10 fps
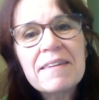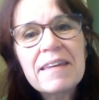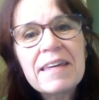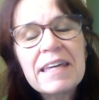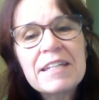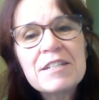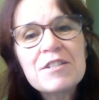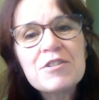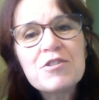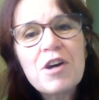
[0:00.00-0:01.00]
in
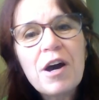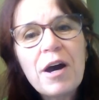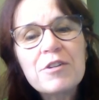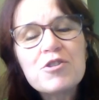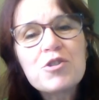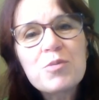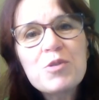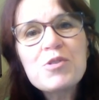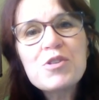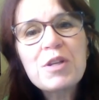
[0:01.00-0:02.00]

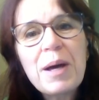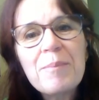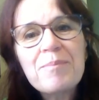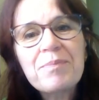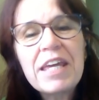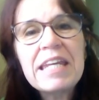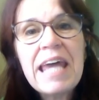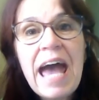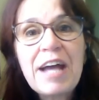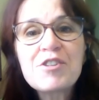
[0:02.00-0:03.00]
Jerusalem in
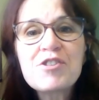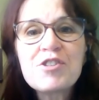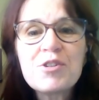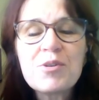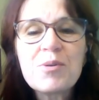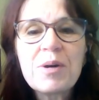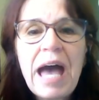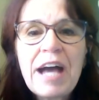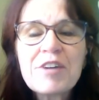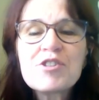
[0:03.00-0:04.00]
Acts 2.
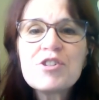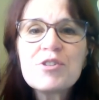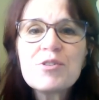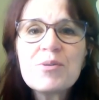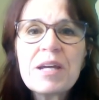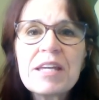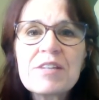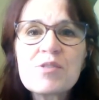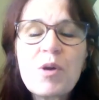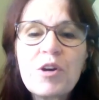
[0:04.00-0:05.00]
Acts 2
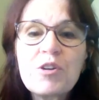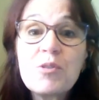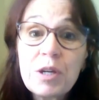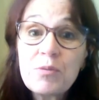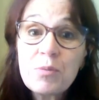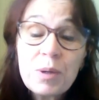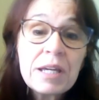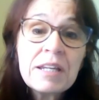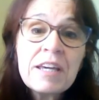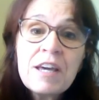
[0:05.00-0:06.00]
is where you can
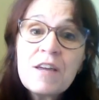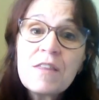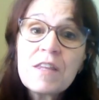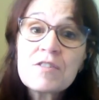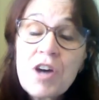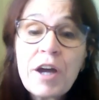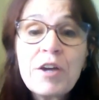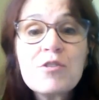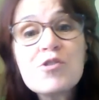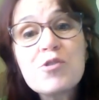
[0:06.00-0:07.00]
read the
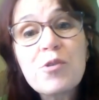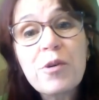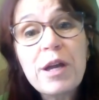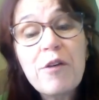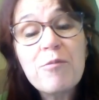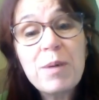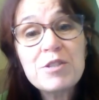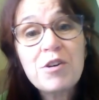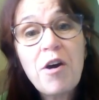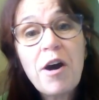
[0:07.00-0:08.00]
entire story of
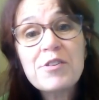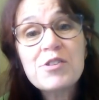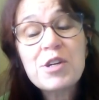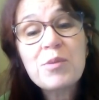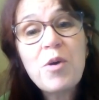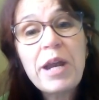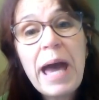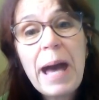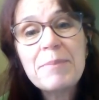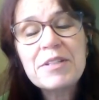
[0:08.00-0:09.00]
Pentecost and what
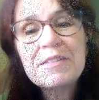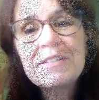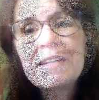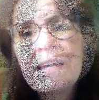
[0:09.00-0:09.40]
happened.